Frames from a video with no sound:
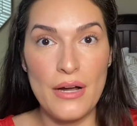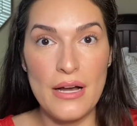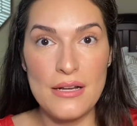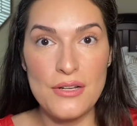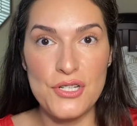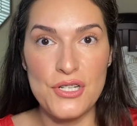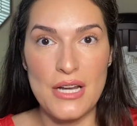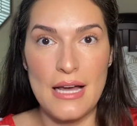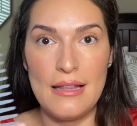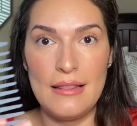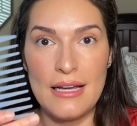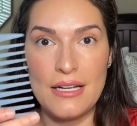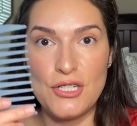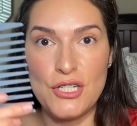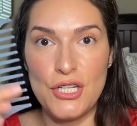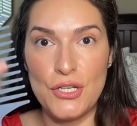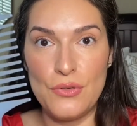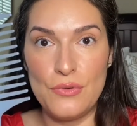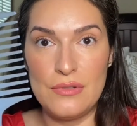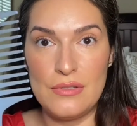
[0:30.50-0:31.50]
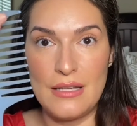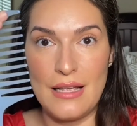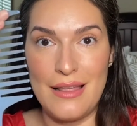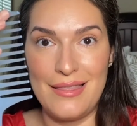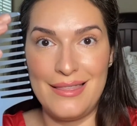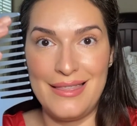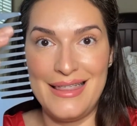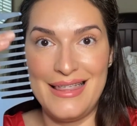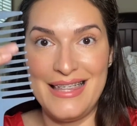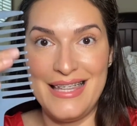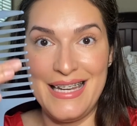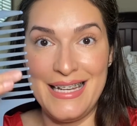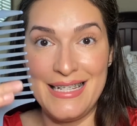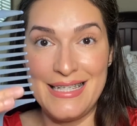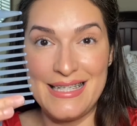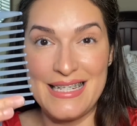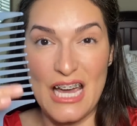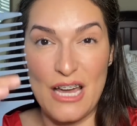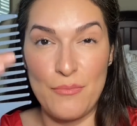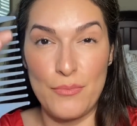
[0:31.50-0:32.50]
I like to use these
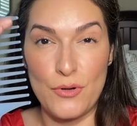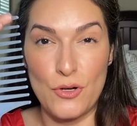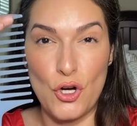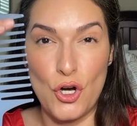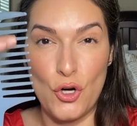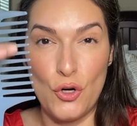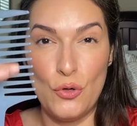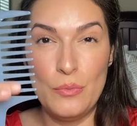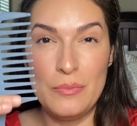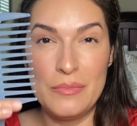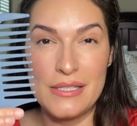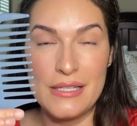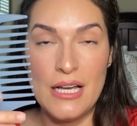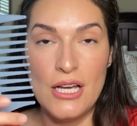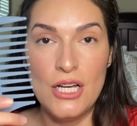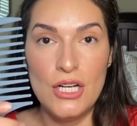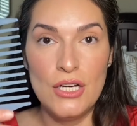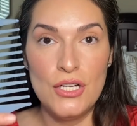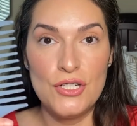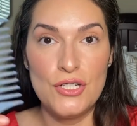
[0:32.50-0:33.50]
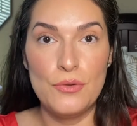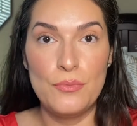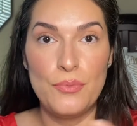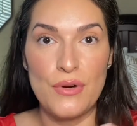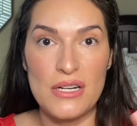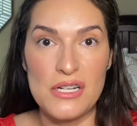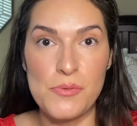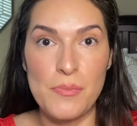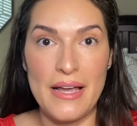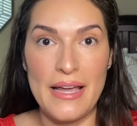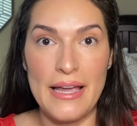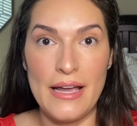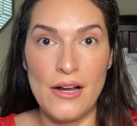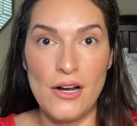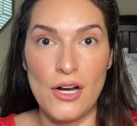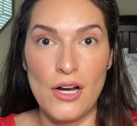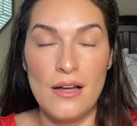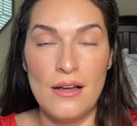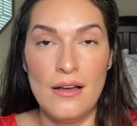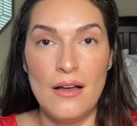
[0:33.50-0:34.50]
type of combs to brush my
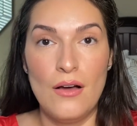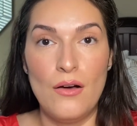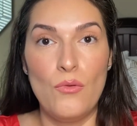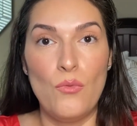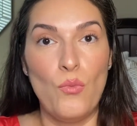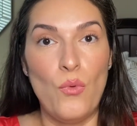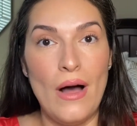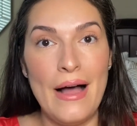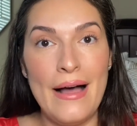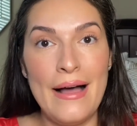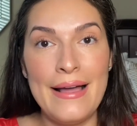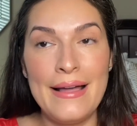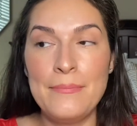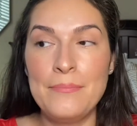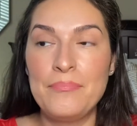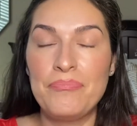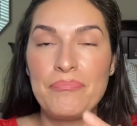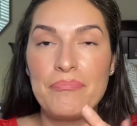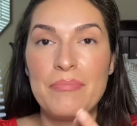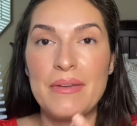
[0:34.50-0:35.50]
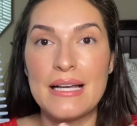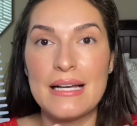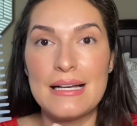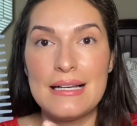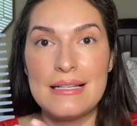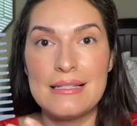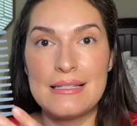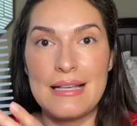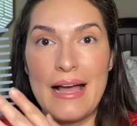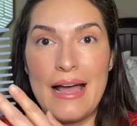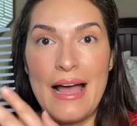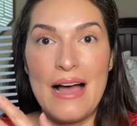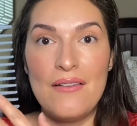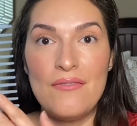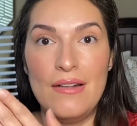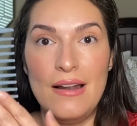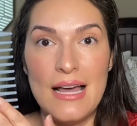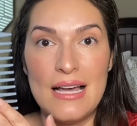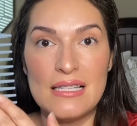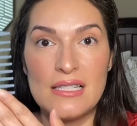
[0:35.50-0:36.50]
hair. Why? Because I have
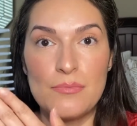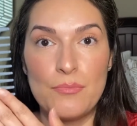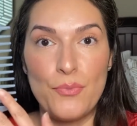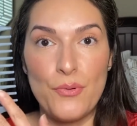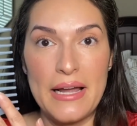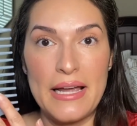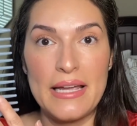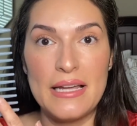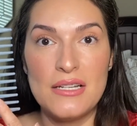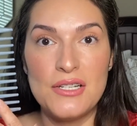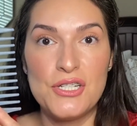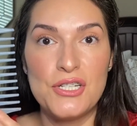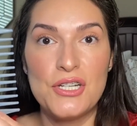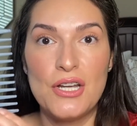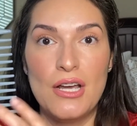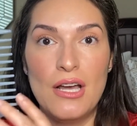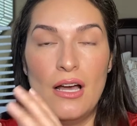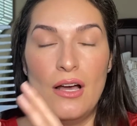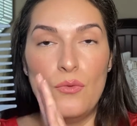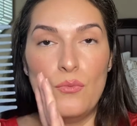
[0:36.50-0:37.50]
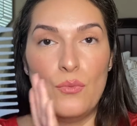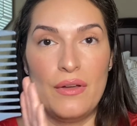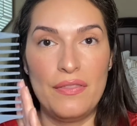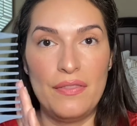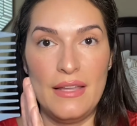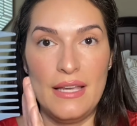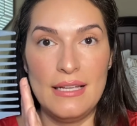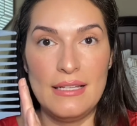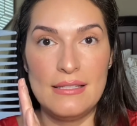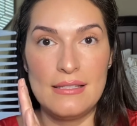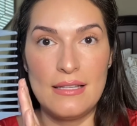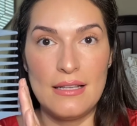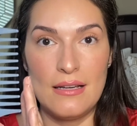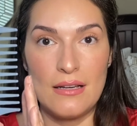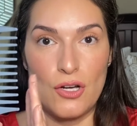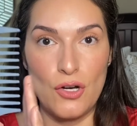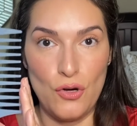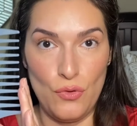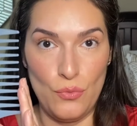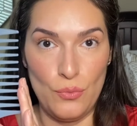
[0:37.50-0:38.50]
less breakage with these
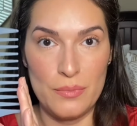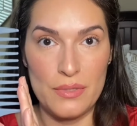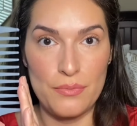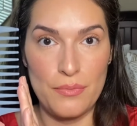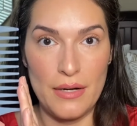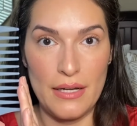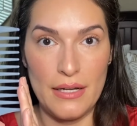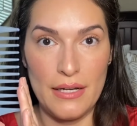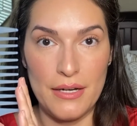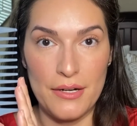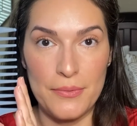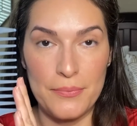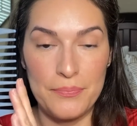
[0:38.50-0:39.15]
combs right here.